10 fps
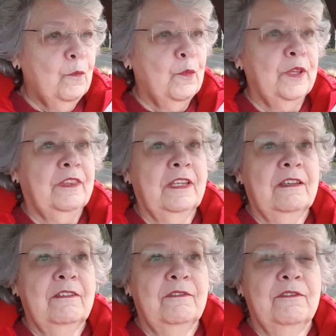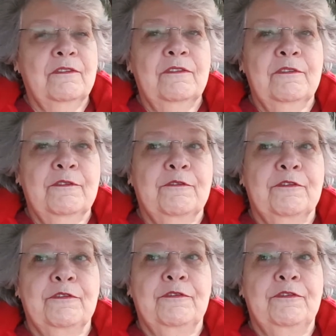with the
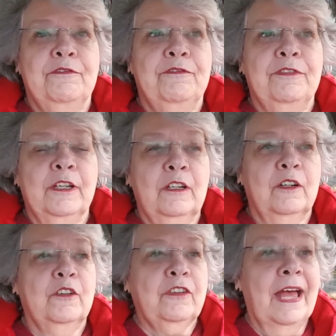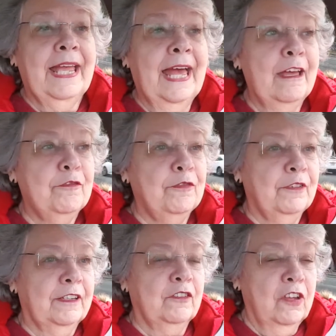vlogs. I have
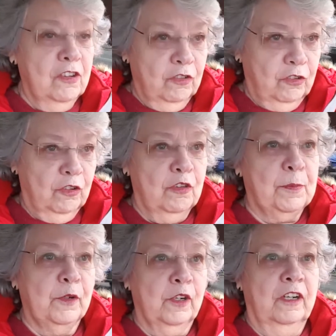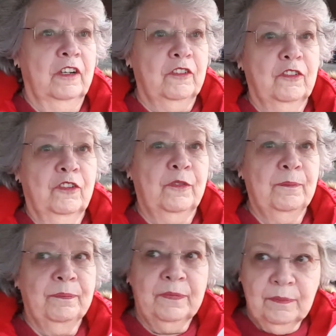continued to do the broadcasts
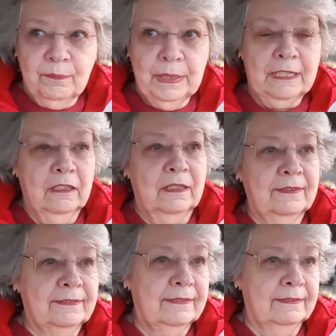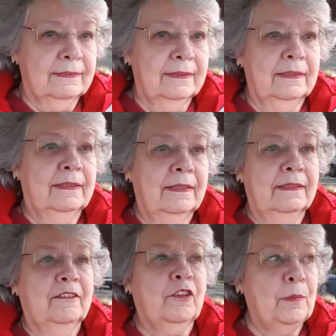because
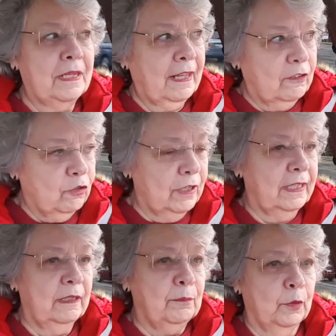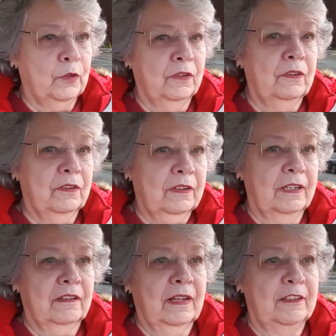to me that's really important
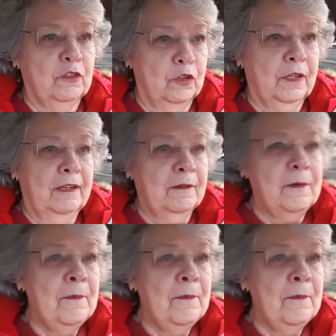that I do that.